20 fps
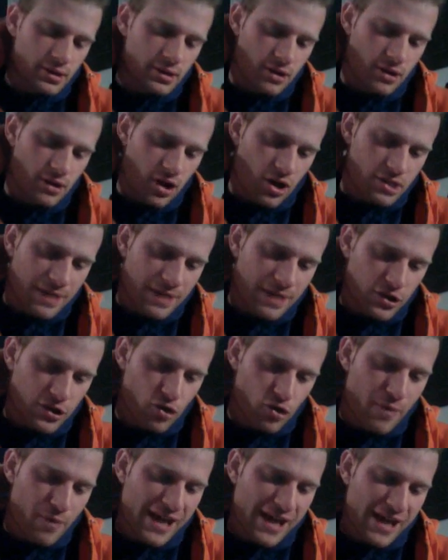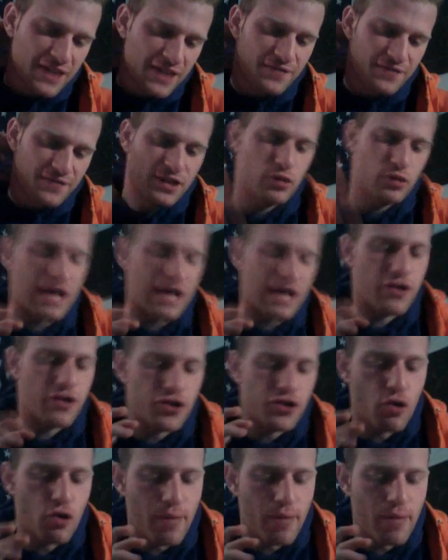Talks about domain and field, how
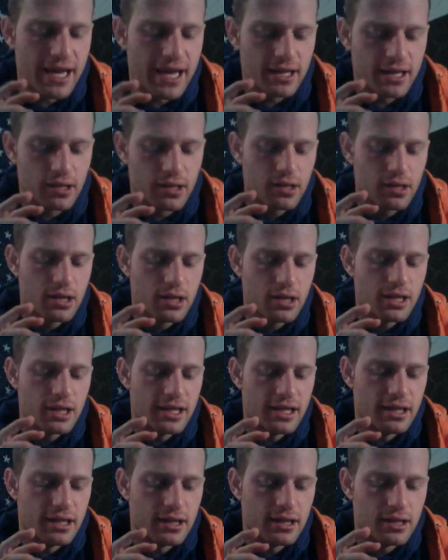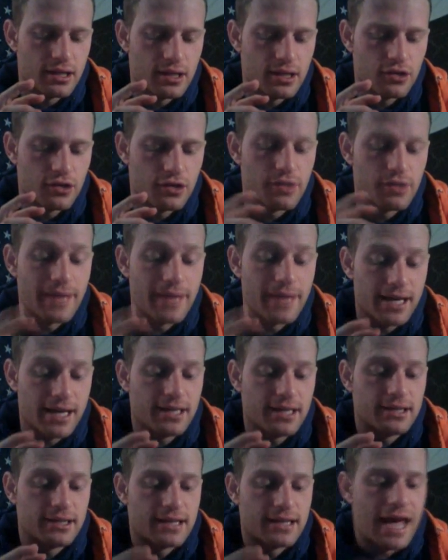your domain
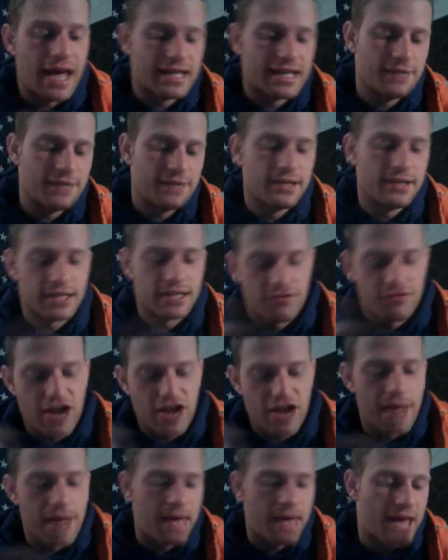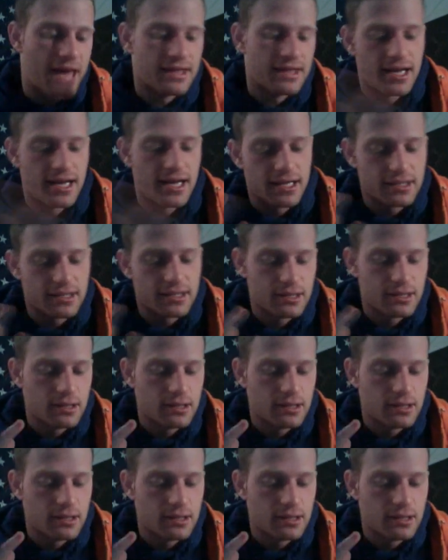is activities like rap, athletics,